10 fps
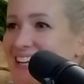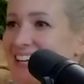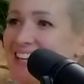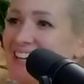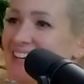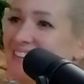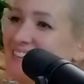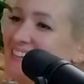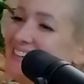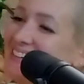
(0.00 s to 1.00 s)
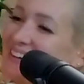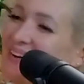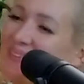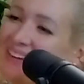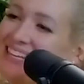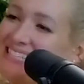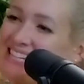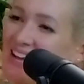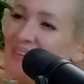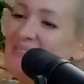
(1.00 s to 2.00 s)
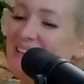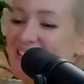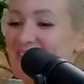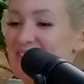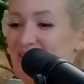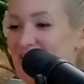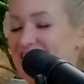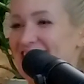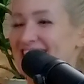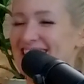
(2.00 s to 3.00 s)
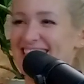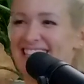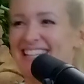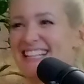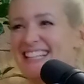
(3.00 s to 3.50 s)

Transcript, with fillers: no, no, no, no. I would make you Joey Chestnut.